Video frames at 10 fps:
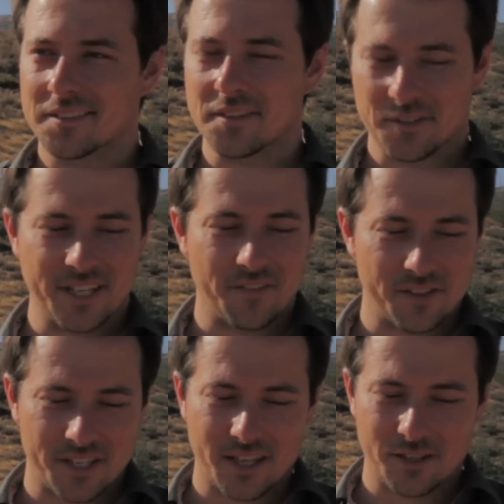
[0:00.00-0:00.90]
So it's safe
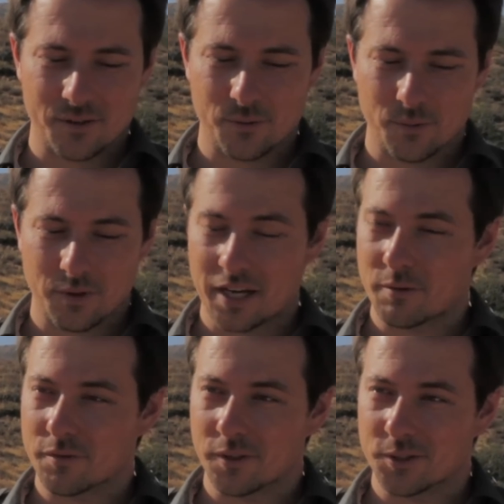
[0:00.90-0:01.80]
to say that you thought he
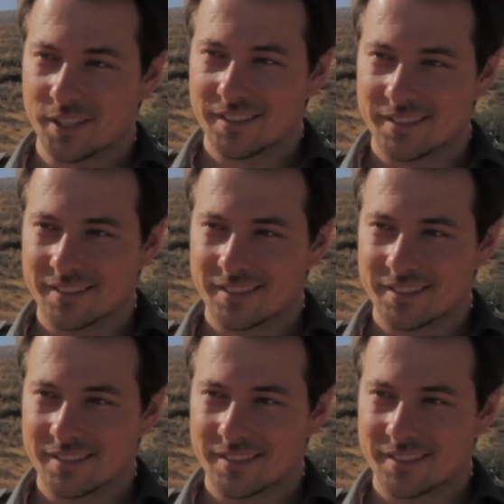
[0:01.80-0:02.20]
was full of shit?